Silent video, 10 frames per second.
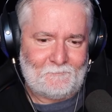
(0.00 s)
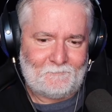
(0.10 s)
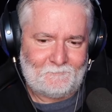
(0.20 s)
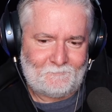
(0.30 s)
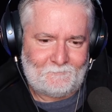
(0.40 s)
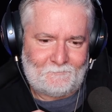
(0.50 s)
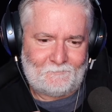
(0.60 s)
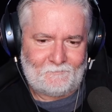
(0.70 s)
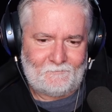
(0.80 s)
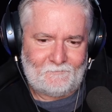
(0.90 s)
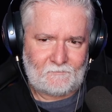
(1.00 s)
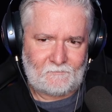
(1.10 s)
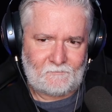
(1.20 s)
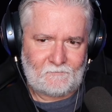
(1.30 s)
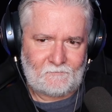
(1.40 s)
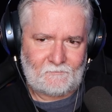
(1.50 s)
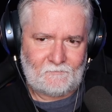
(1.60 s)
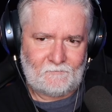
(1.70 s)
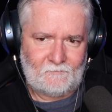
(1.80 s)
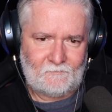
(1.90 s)

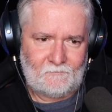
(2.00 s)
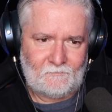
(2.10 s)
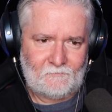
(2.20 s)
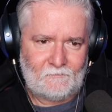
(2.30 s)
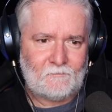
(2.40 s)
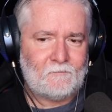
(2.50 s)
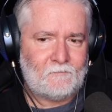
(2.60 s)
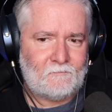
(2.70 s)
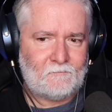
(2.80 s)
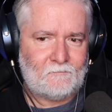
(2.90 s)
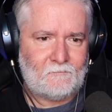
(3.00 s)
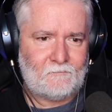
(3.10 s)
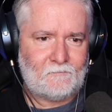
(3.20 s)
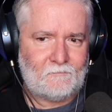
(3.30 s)
(no one is talking)